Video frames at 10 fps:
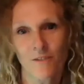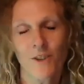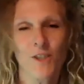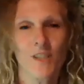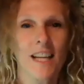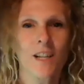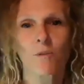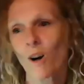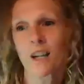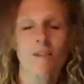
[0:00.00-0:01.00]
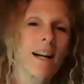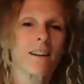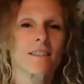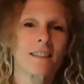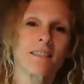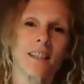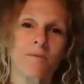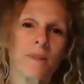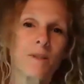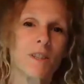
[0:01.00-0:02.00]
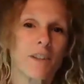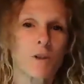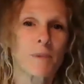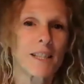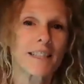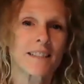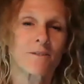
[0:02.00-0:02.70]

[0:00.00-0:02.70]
see it firsthand and walk around and be with